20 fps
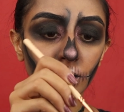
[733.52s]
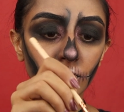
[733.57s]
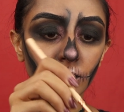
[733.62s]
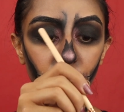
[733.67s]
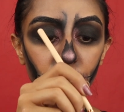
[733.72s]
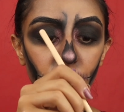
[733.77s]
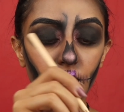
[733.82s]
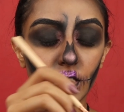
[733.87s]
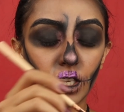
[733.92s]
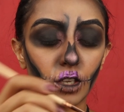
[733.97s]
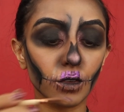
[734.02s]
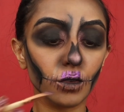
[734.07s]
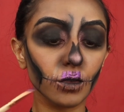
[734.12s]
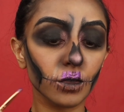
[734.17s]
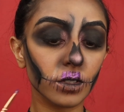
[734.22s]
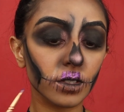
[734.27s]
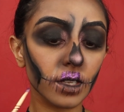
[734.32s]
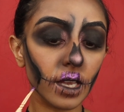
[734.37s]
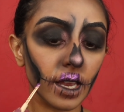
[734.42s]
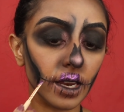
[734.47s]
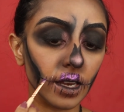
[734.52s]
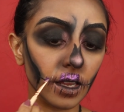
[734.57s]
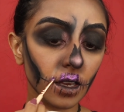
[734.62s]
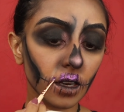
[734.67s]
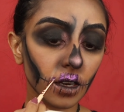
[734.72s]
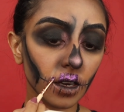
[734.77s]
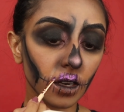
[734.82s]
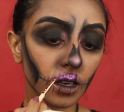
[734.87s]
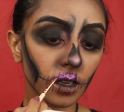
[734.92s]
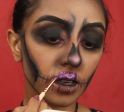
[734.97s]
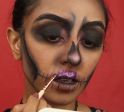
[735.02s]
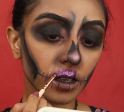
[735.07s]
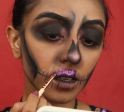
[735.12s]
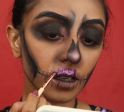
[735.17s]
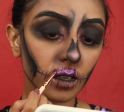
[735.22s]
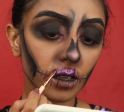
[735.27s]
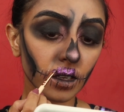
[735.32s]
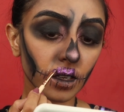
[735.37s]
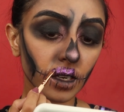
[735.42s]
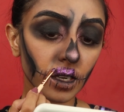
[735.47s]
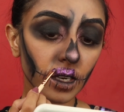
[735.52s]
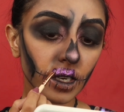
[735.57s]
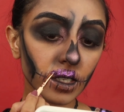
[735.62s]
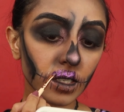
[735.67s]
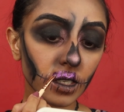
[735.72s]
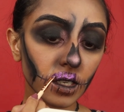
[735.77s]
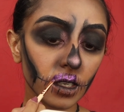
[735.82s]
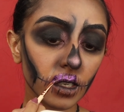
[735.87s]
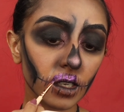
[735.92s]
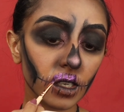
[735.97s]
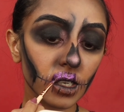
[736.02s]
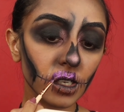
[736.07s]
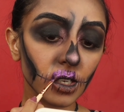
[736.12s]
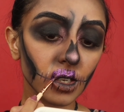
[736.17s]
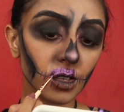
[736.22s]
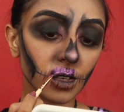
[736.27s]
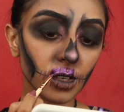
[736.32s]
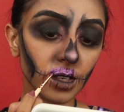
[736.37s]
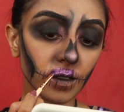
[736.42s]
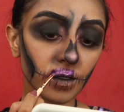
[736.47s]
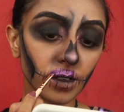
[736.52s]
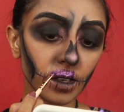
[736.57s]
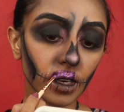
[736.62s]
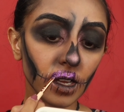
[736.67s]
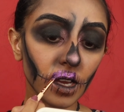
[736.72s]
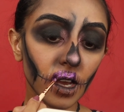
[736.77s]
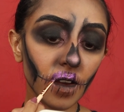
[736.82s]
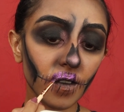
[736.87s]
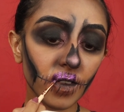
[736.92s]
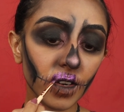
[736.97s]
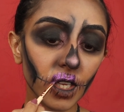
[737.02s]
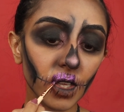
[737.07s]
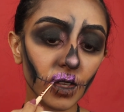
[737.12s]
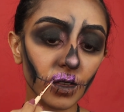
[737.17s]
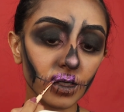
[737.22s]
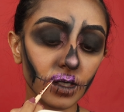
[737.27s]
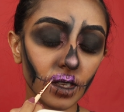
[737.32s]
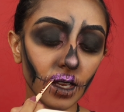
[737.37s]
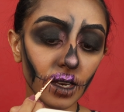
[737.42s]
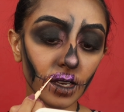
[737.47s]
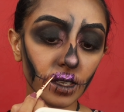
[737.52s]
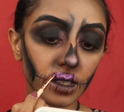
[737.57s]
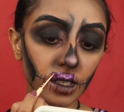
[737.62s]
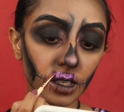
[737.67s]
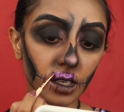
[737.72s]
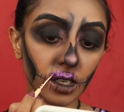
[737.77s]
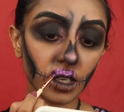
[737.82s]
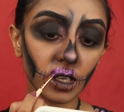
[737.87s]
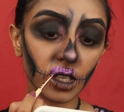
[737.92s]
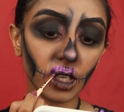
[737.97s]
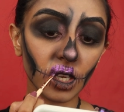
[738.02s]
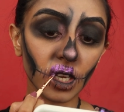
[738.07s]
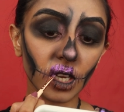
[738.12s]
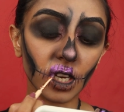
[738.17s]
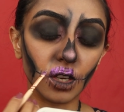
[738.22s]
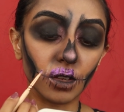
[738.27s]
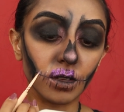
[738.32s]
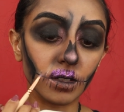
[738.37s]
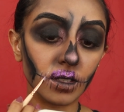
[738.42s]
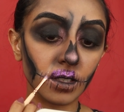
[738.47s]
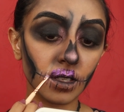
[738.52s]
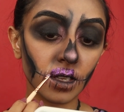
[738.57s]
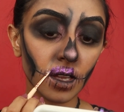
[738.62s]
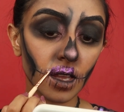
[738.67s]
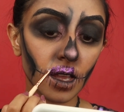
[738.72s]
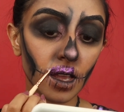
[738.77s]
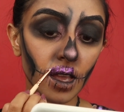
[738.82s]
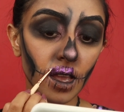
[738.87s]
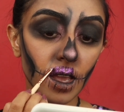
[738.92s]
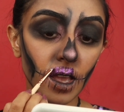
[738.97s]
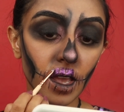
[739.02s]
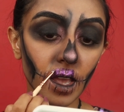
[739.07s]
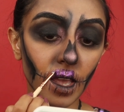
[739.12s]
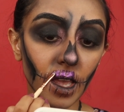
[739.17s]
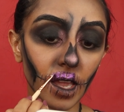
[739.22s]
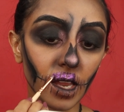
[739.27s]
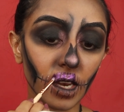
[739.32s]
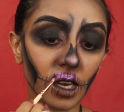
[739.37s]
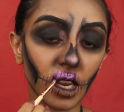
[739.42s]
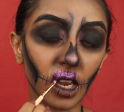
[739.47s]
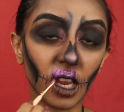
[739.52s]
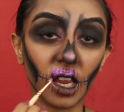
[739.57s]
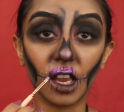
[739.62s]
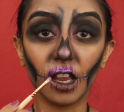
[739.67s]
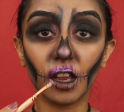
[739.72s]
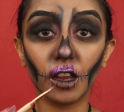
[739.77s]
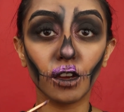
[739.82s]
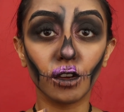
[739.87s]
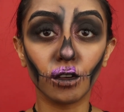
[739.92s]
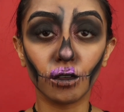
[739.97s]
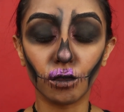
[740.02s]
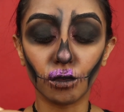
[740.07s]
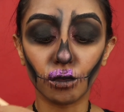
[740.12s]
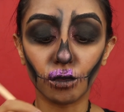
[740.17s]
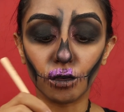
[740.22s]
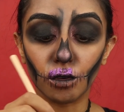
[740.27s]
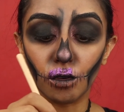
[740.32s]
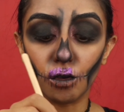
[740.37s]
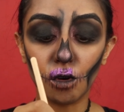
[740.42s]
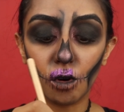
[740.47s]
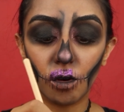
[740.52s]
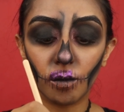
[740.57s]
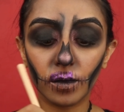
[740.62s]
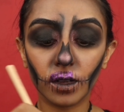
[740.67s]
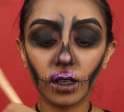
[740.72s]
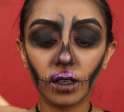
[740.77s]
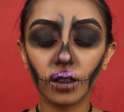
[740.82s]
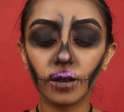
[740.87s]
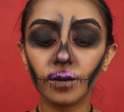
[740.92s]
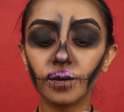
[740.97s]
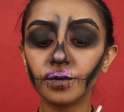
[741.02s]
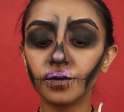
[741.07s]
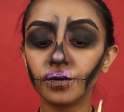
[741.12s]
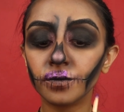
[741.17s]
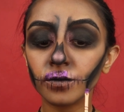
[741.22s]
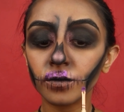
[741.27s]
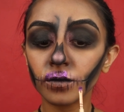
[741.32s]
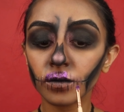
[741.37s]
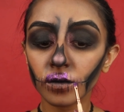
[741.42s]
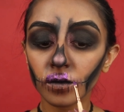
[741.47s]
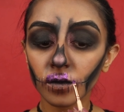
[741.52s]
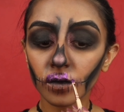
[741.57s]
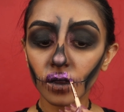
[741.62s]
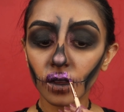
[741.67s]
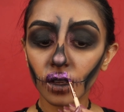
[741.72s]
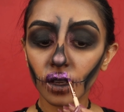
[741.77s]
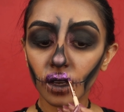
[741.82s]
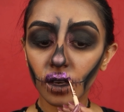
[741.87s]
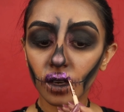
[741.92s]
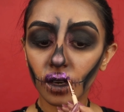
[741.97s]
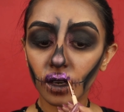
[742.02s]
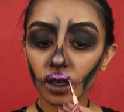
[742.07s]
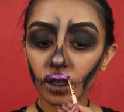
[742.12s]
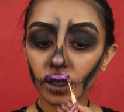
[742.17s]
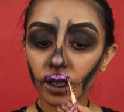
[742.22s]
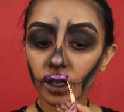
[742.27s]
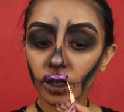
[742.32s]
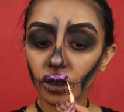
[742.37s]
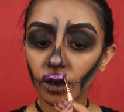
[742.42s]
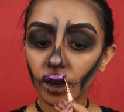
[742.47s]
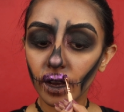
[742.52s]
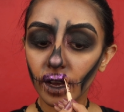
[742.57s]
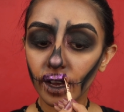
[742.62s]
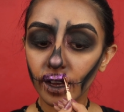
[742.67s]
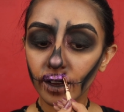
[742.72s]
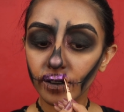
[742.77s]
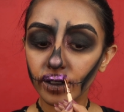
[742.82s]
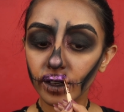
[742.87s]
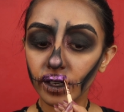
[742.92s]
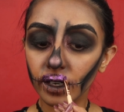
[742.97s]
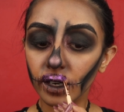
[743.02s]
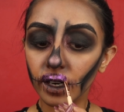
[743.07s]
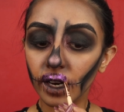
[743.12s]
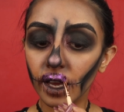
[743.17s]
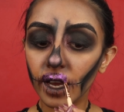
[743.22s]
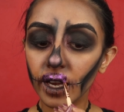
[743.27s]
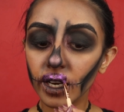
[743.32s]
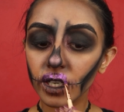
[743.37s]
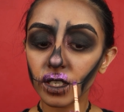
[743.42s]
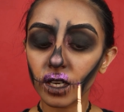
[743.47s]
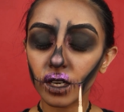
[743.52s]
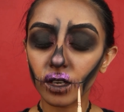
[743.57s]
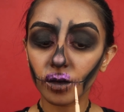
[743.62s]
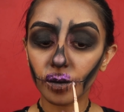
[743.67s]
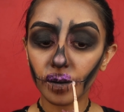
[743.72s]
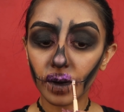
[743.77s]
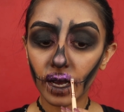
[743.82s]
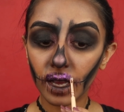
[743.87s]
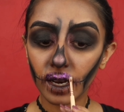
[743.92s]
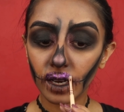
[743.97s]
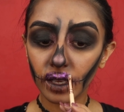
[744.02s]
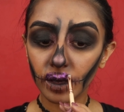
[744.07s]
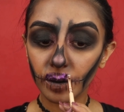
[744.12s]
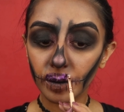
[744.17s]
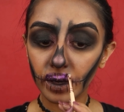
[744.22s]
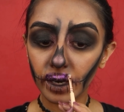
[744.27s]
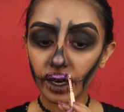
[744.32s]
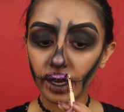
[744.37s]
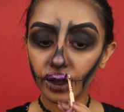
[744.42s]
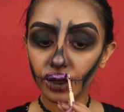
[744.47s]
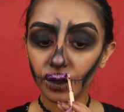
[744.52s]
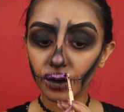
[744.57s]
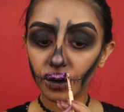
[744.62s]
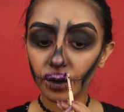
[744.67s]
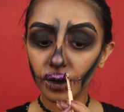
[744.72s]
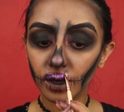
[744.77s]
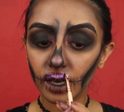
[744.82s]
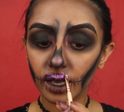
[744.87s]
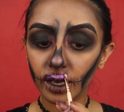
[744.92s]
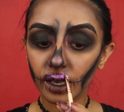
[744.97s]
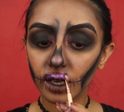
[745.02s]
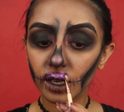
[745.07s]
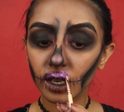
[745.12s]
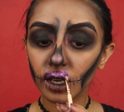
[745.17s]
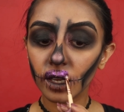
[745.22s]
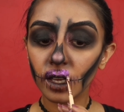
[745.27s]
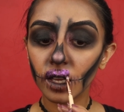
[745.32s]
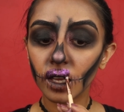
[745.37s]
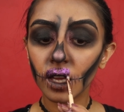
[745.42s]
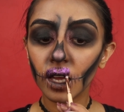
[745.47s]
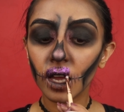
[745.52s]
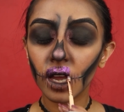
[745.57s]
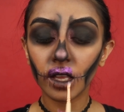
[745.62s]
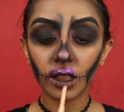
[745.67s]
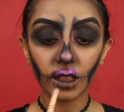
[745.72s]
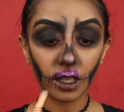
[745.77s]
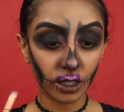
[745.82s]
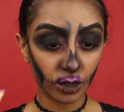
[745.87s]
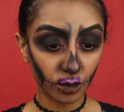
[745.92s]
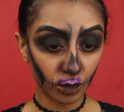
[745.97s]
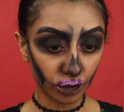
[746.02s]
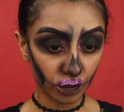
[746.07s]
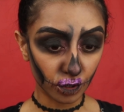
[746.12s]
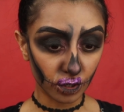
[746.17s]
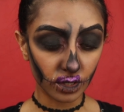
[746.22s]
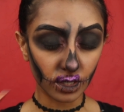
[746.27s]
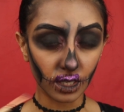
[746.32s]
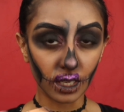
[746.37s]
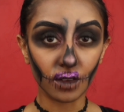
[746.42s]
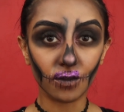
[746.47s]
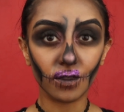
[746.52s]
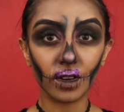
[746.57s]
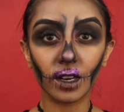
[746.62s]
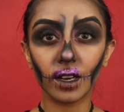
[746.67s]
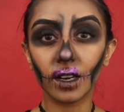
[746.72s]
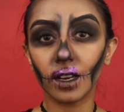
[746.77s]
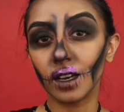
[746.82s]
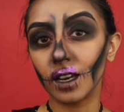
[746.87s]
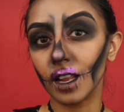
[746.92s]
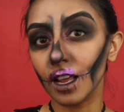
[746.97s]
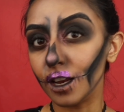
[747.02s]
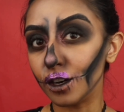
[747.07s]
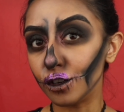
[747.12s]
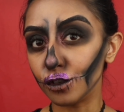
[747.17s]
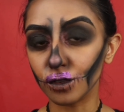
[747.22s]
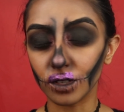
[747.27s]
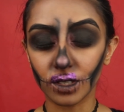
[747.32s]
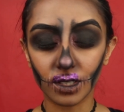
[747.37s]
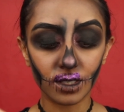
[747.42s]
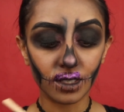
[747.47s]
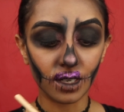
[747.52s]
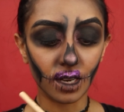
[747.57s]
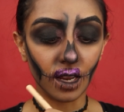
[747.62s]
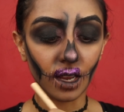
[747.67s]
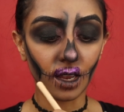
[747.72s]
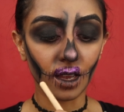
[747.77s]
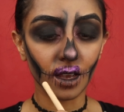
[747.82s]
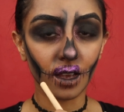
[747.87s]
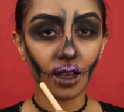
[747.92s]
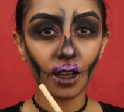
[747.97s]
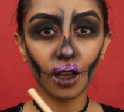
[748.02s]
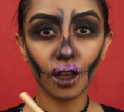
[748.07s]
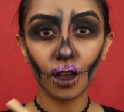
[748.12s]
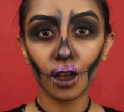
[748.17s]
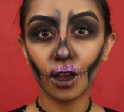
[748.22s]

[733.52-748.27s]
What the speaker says: Obviously use any color glitter, you don't even have to use glitter, you can use any, you know, normal color that you have in an eyeshadow palette, but I thought like this will just give it an interesting